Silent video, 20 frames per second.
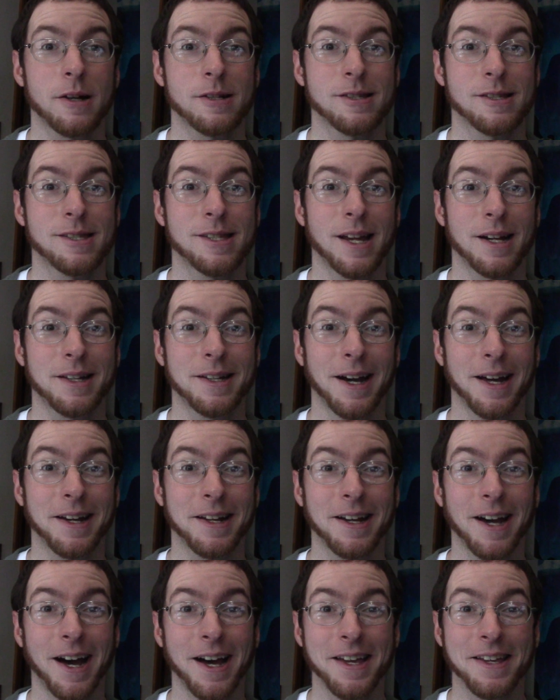set kind
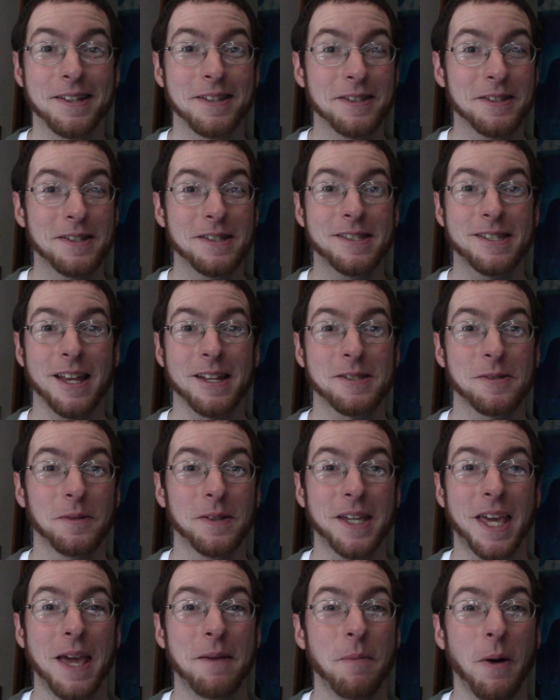of guy, and sets
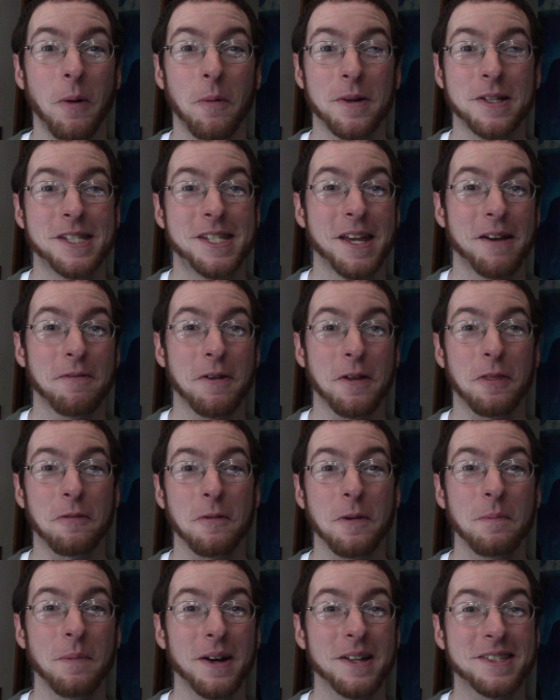only came out once every
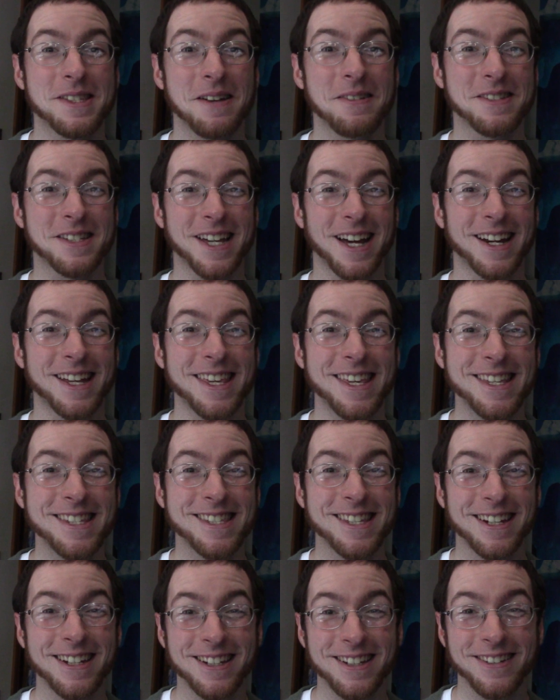3 months. That was kind of
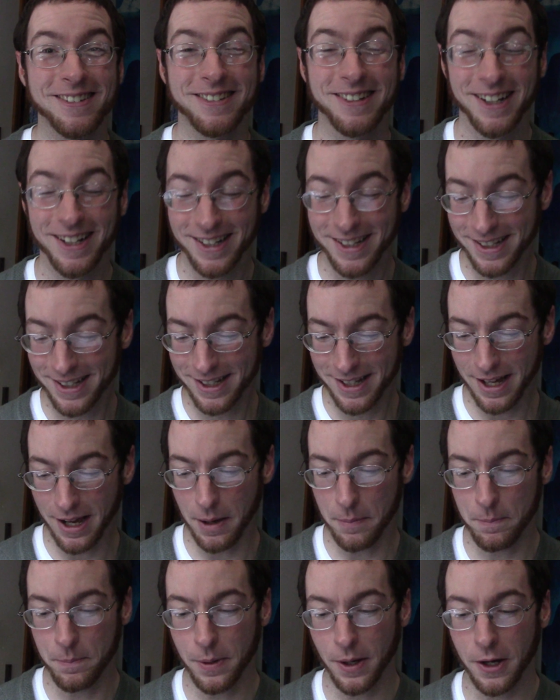easy to do.
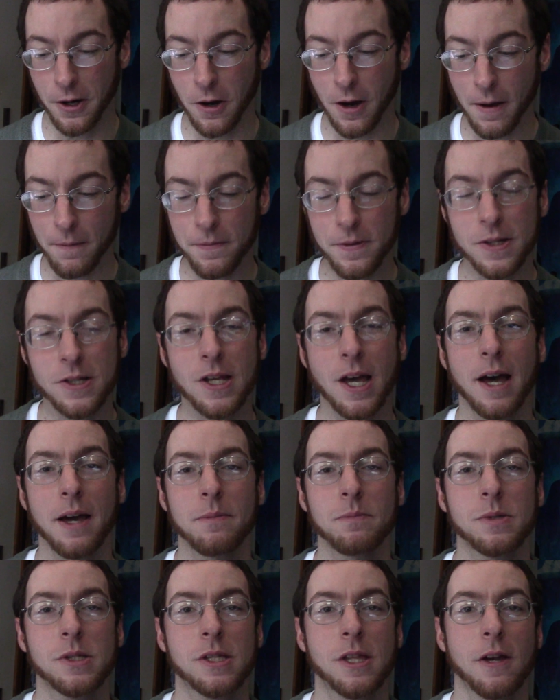But
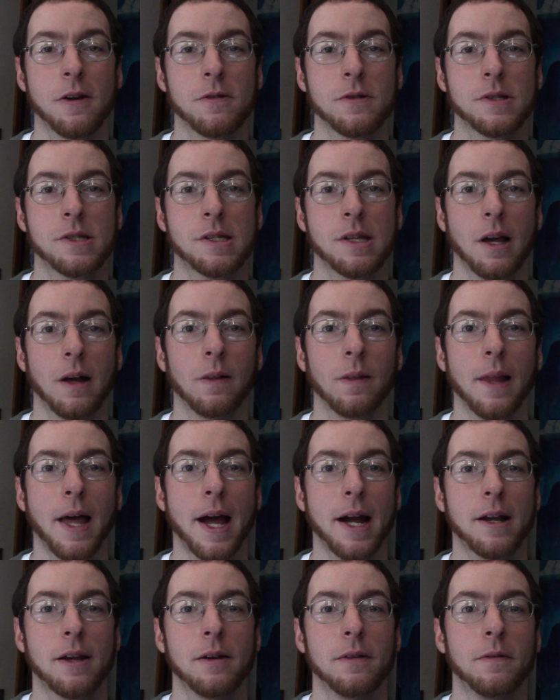oftentimes there's a
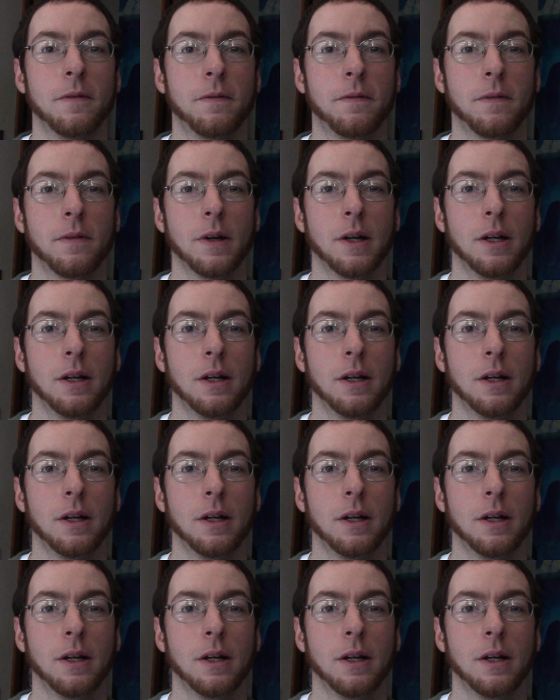lack of